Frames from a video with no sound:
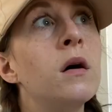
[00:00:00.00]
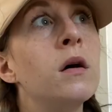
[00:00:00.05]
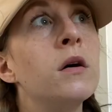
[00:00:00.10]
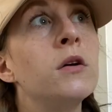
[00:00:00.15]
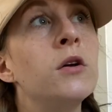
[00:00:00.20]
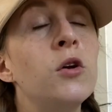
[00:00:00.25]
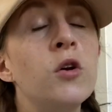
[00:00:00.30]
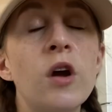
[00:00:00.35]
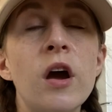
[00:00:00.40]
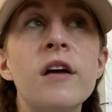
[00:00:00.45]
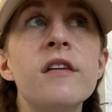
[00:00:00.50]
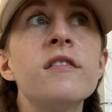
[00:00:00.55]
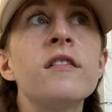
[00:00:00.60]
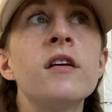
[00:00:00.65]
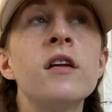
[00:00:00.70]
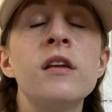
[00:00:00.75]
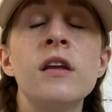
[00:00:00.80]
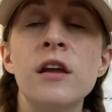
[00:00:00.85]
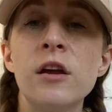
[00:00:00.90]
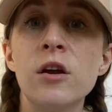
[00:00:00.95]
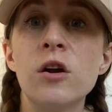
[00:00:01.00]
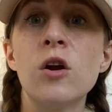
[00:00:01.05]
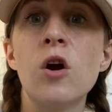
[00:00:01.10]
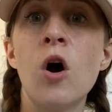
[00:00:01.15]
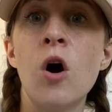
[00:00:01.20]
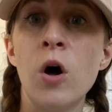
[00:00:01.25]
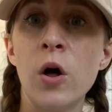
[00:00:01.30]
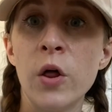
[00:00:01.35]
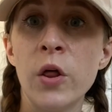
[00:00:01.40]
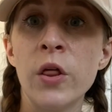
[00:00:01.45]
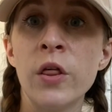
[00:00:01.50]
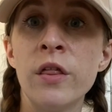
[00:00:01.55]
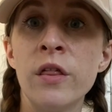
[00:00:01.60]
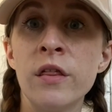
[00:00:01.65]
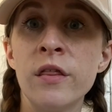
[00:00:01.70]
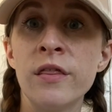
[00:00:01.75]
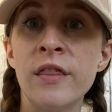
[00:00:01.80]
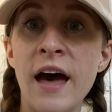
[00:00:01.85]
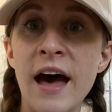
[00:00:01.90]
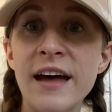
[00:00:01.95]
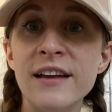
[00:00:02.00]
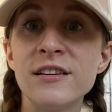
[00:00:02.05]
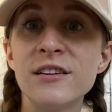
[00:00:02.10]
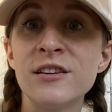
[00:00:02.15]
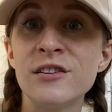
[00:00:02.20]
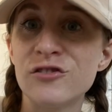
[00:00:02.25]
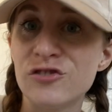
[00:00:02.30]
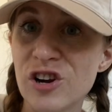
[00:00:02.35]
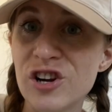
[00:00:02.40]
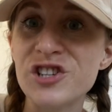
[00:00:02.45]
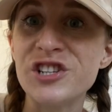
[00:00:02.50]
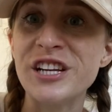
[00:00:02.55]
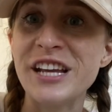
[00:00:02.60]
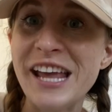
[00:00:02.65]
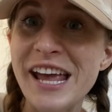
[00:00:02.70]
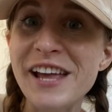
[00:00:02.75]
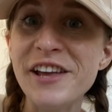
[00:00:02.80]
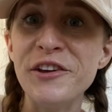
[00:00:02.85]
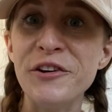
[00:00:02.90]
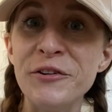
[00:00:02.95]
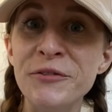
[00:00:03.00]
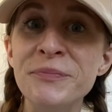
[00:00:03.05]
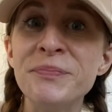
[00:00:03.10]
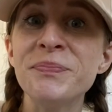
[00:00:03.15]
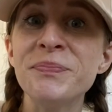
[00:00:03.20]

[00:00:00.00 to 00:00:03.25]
you guys can hear all that construction, can't you?